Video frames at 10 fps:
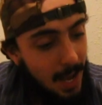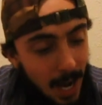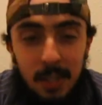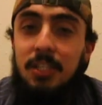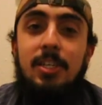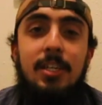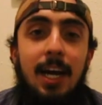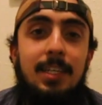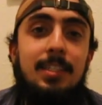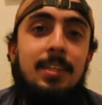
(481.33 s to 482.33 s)
I'll see you
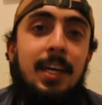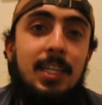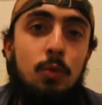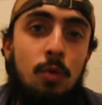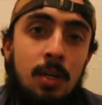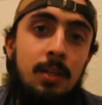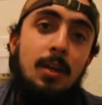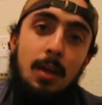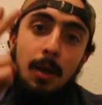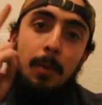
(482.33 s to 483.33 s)
guys in the next one.
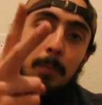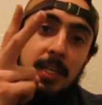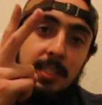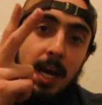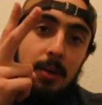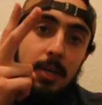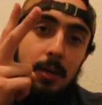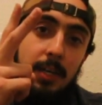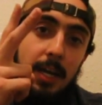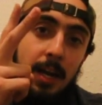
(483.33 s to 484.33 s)
Peace out,
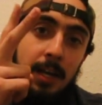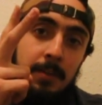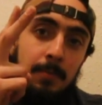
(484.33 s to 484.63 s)
Yoda gang.